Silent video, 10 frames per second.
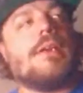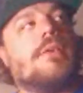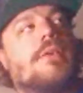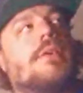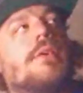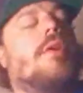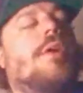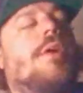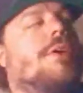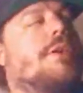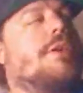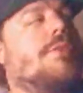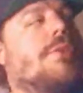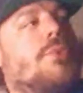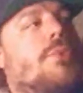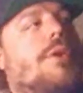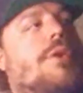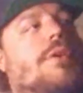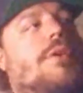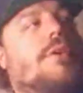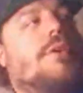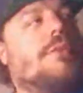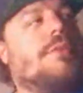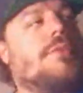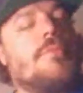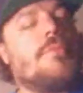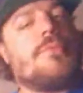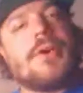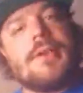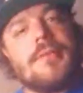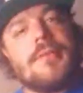while I think of another story. Something funny. Let me think.